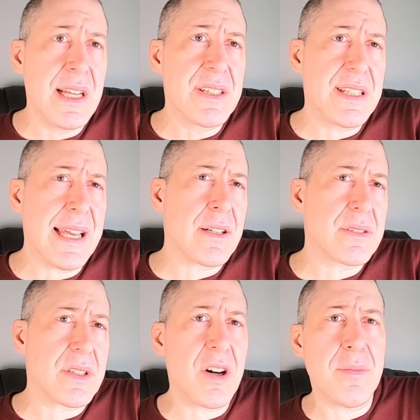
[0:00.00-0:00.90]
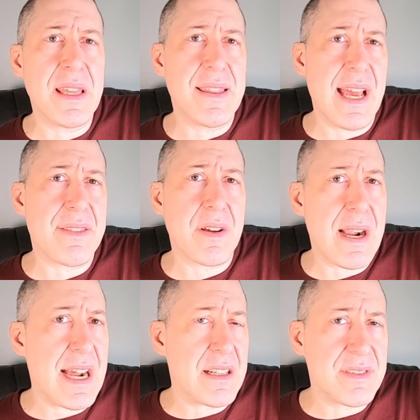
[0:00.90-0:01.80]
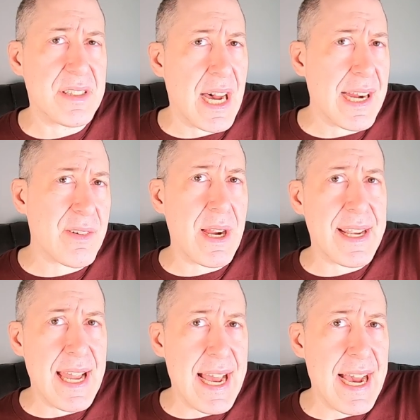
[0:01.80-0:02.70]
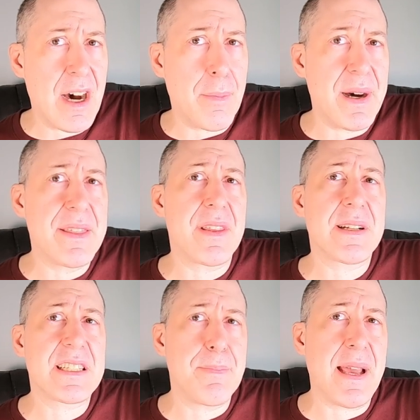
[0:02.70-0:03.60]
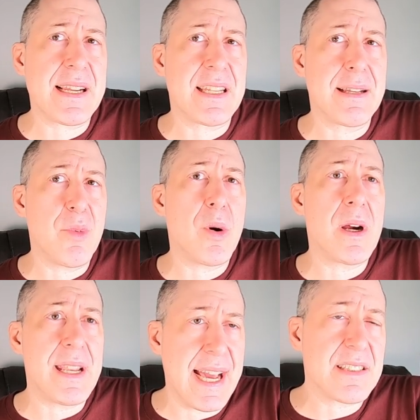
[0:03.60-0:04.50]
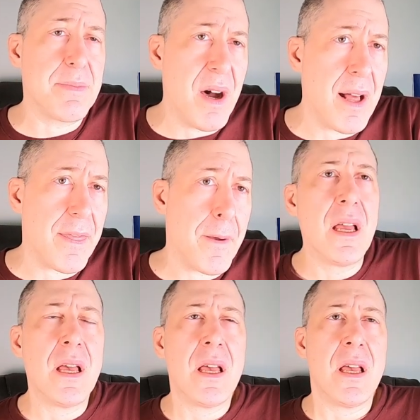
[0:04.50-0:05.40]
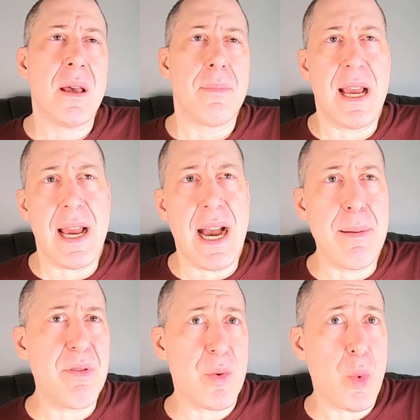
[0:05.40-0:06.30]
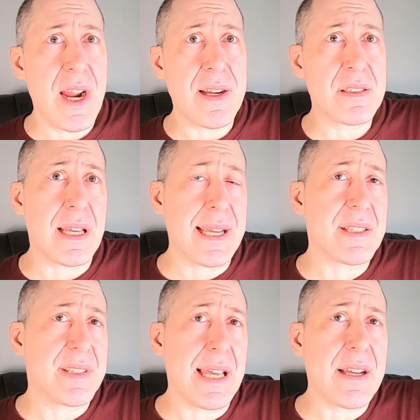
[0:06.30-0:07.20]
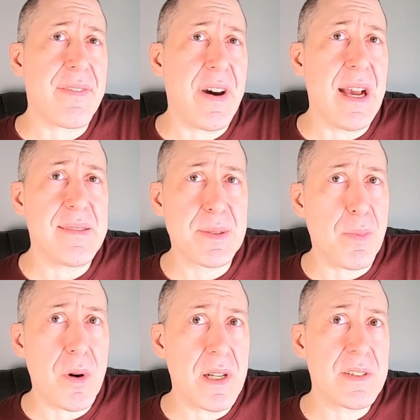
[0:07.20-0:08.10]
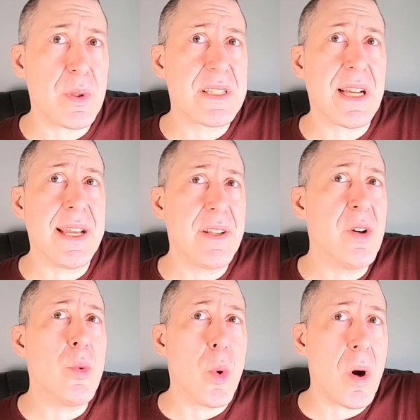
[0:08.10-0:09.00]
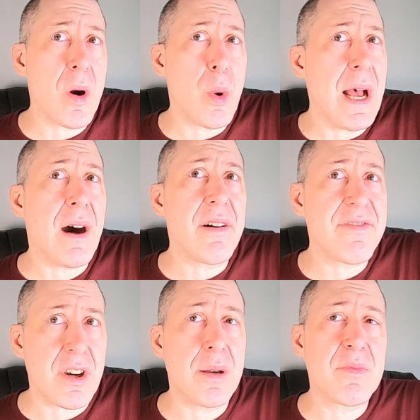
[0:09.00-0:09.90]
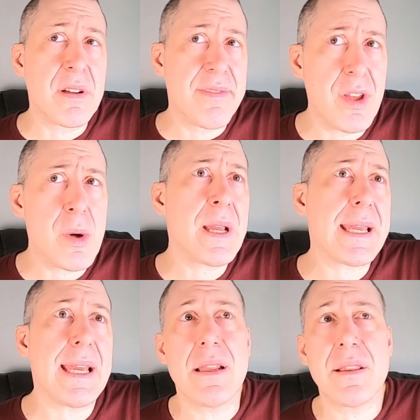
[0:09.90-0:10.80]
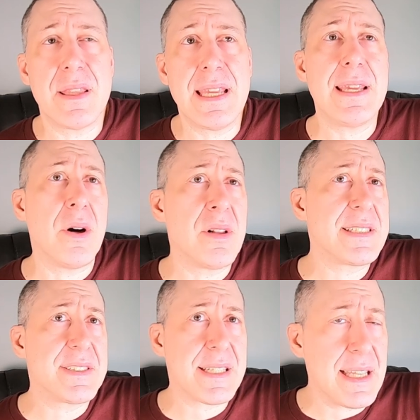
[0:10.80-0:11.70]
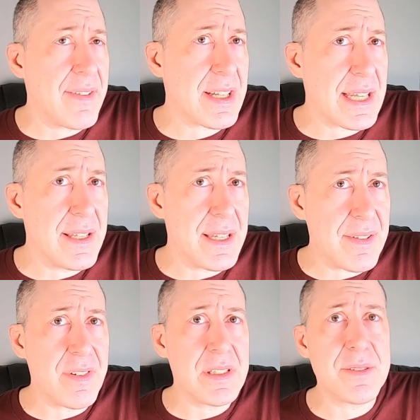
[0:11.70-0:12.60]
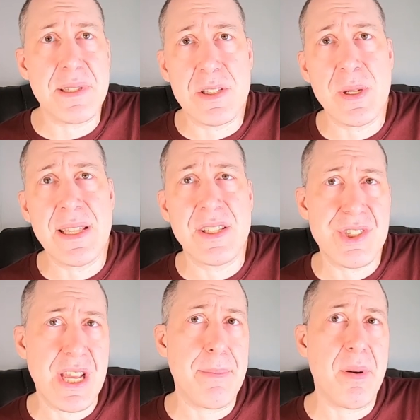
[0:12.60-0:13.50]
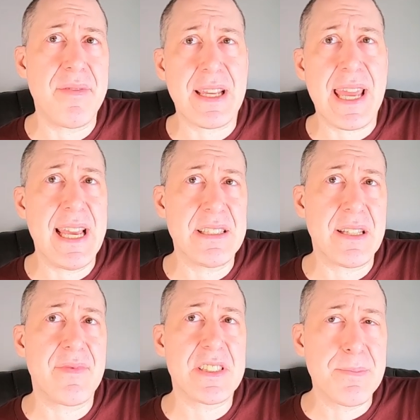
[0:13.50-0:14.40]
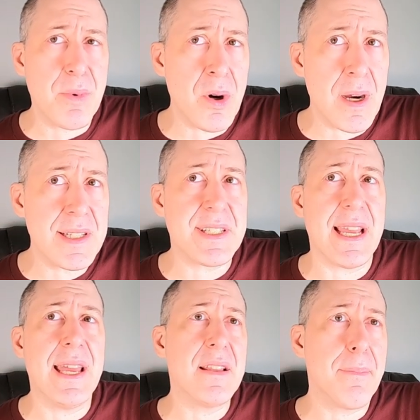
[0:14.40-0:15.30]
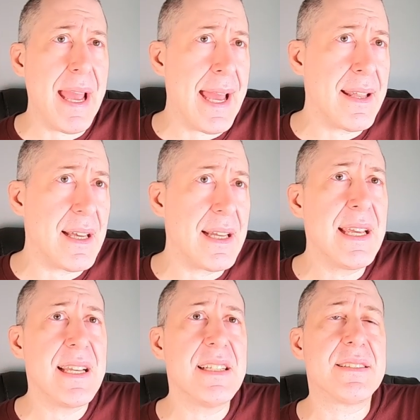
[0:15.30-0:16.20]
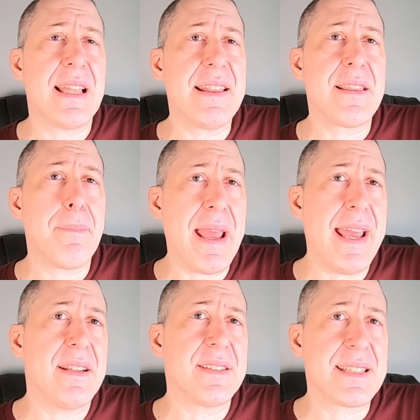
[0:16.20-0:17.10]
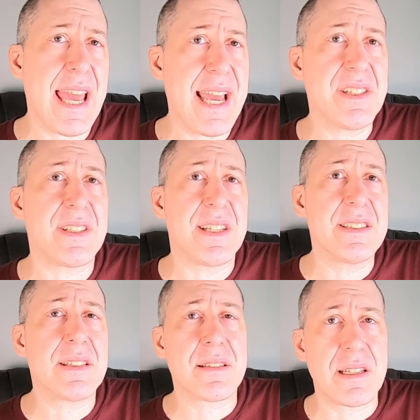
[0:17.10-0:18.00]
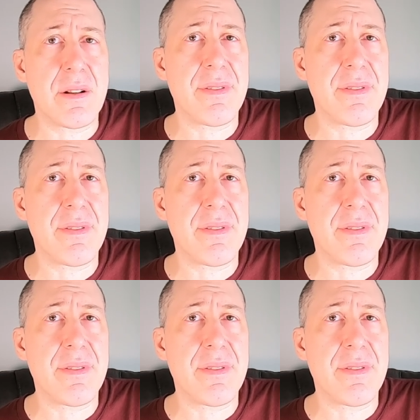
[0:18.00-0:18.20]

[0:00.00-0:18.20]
Seiko told me that they're out of stock right now, but they're expecting more next month. My hybrid wears like a Seiko 5 Sports, which I knew wore well from reviewing it. The only significant difference between the shape of the case of the Sports and the Panda is that the Panda's case is a little